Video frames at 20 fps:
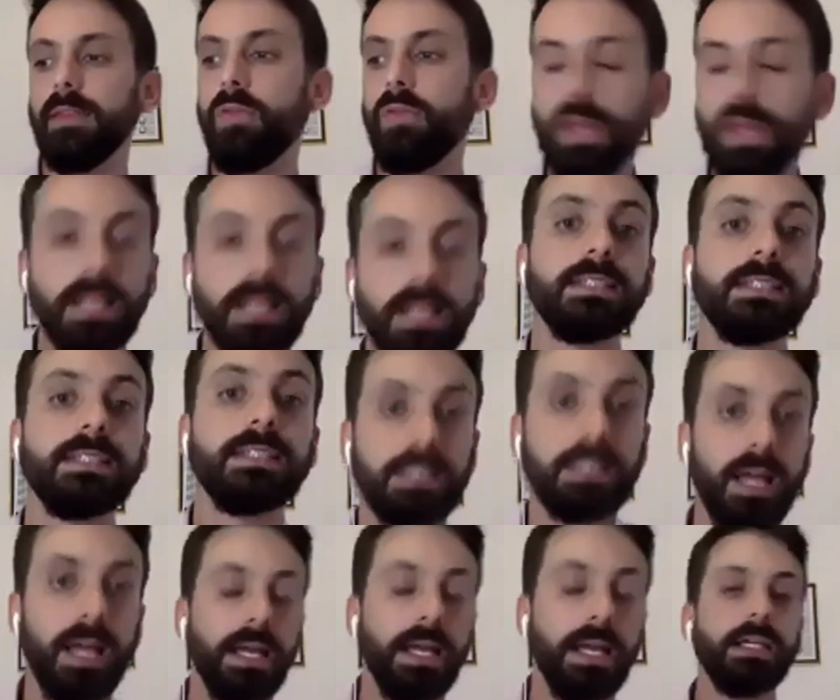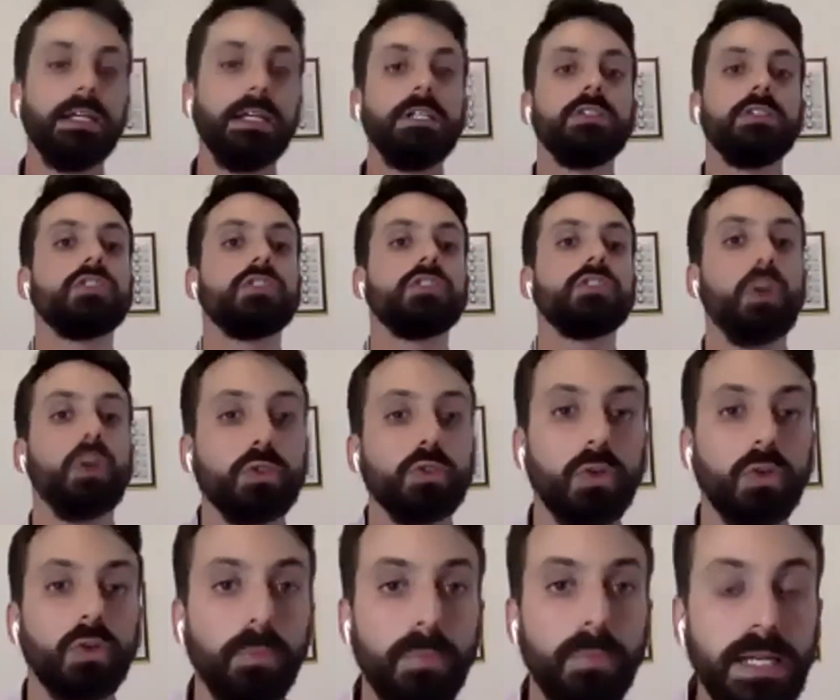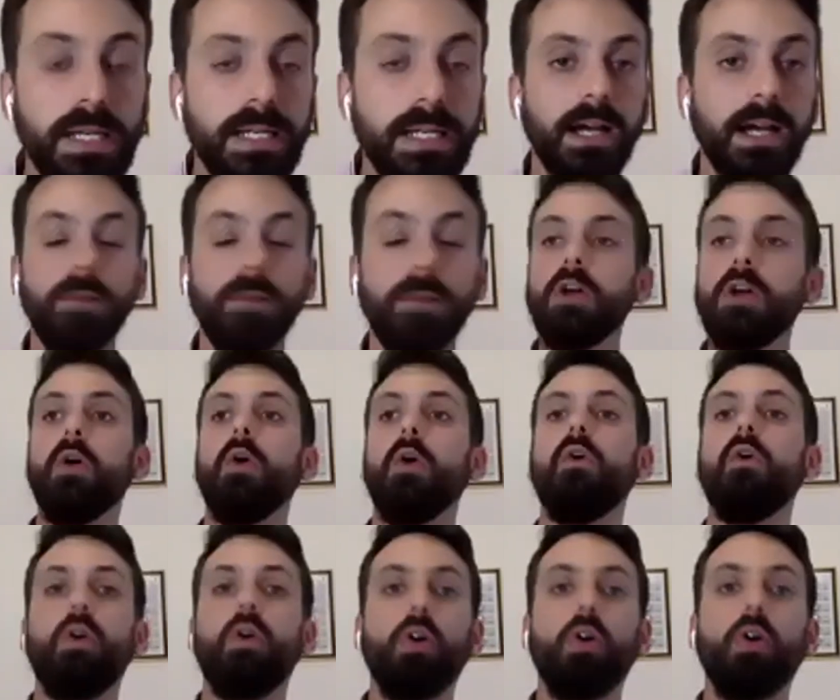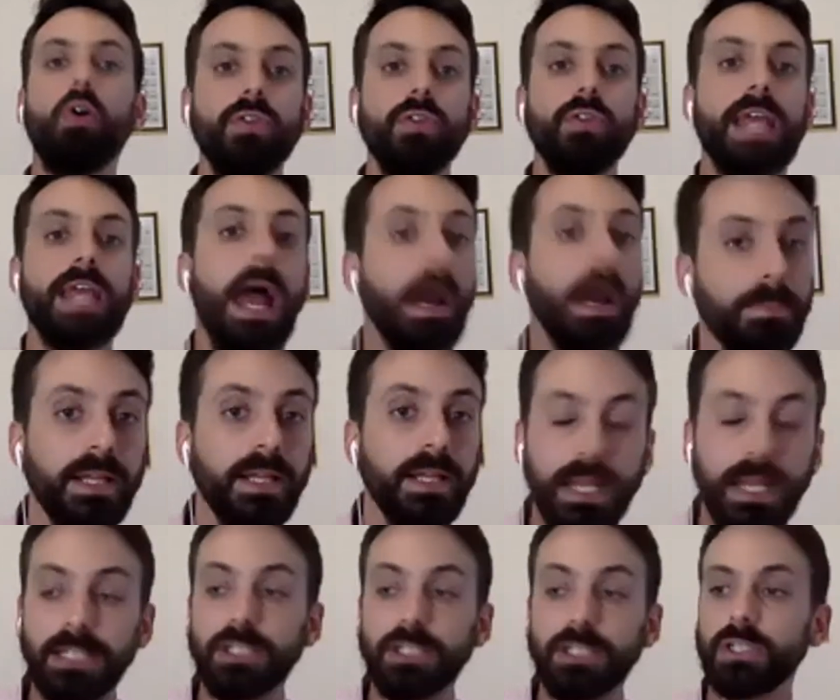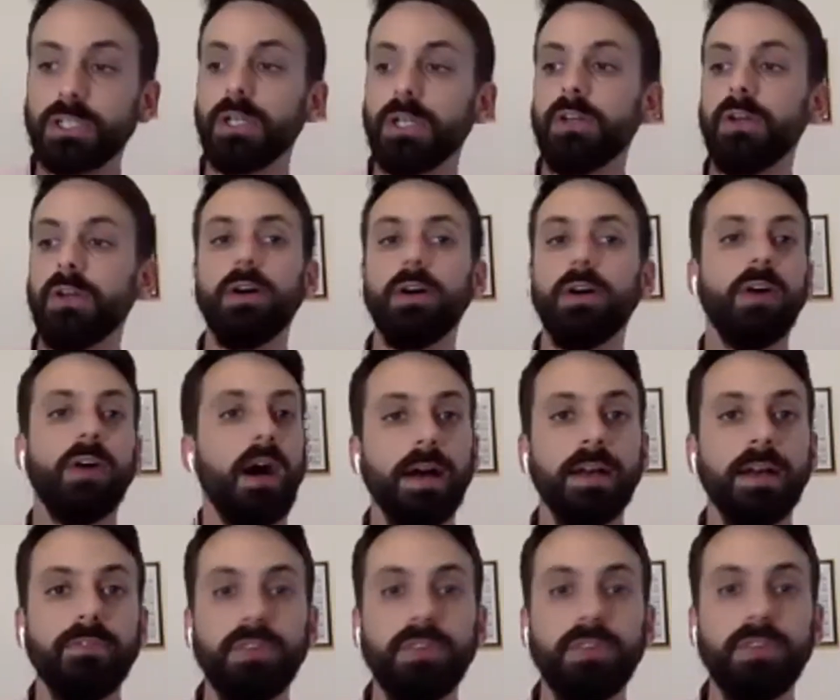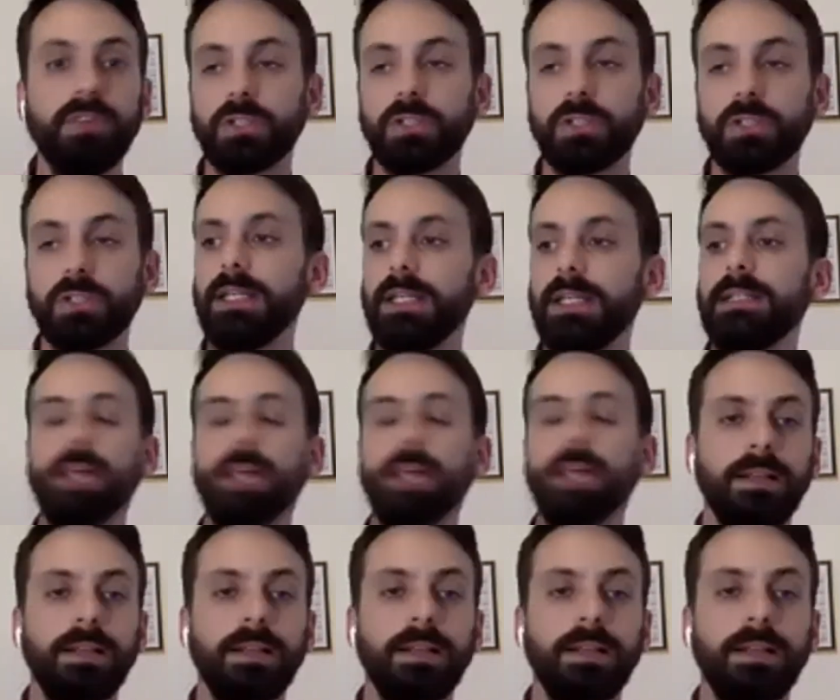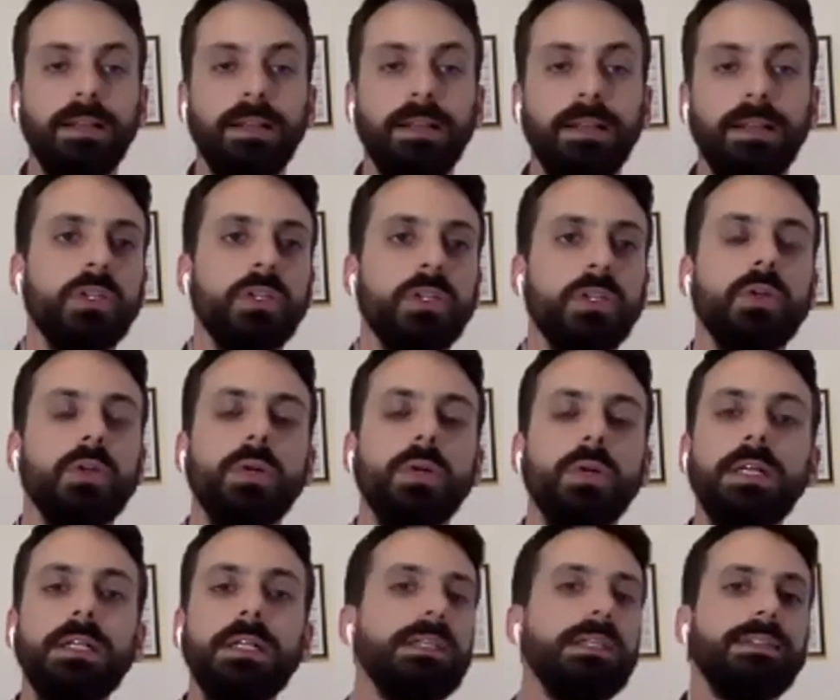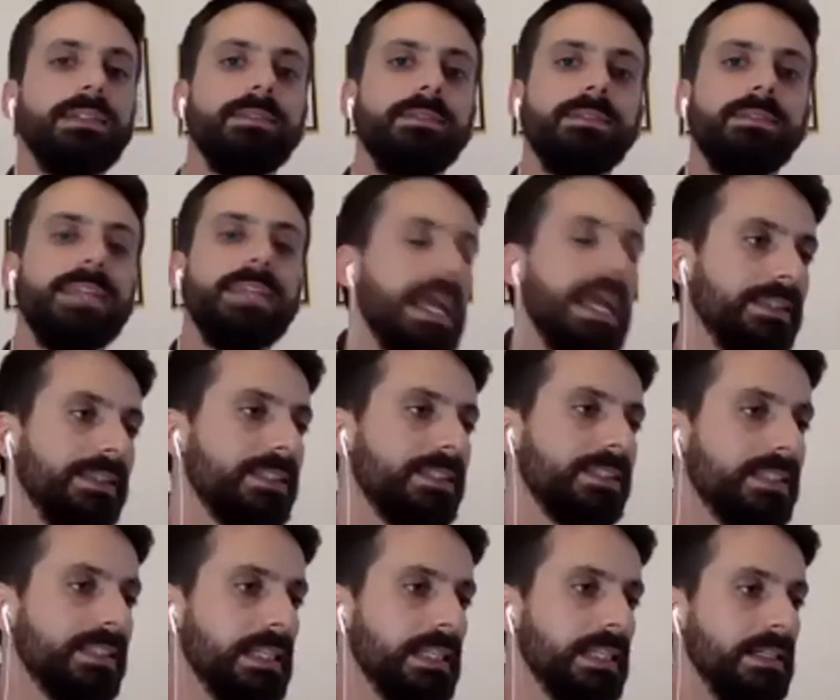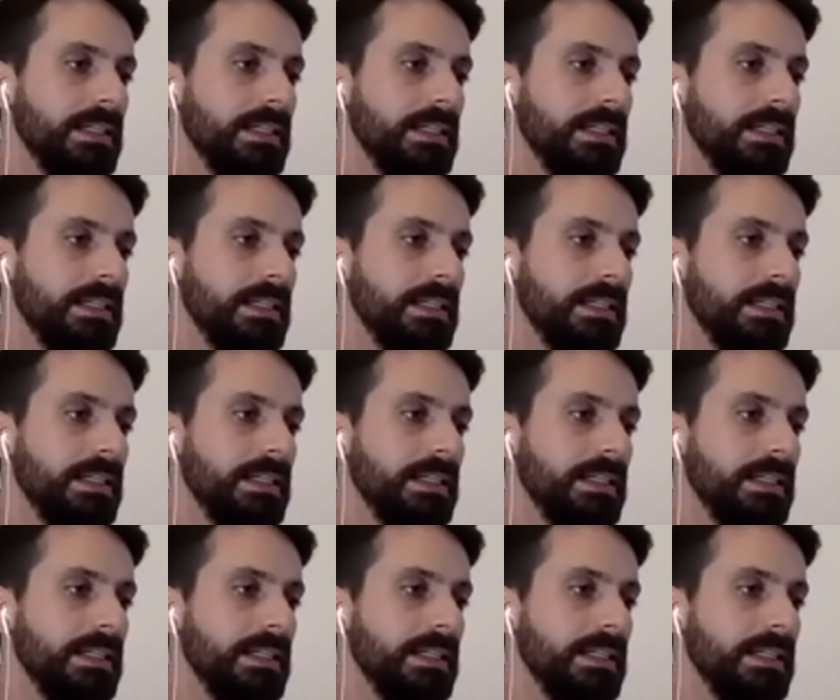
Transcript: things like social media or the application of artificial intelligence to dense